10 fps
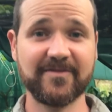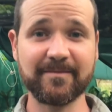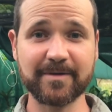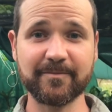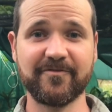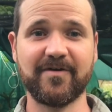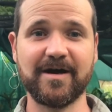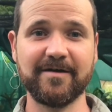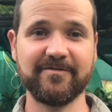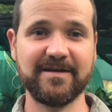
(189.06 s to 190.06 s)
Step number
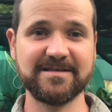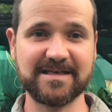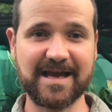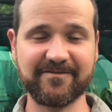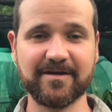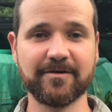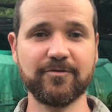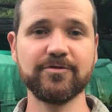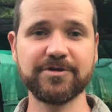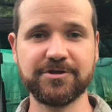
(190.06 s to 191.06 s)
five is having a
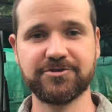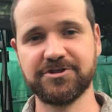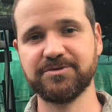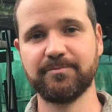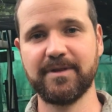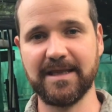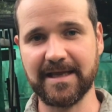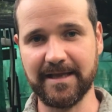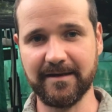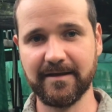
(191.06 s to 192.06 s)
good nutrition
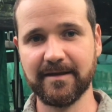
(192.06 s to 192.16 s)
plan.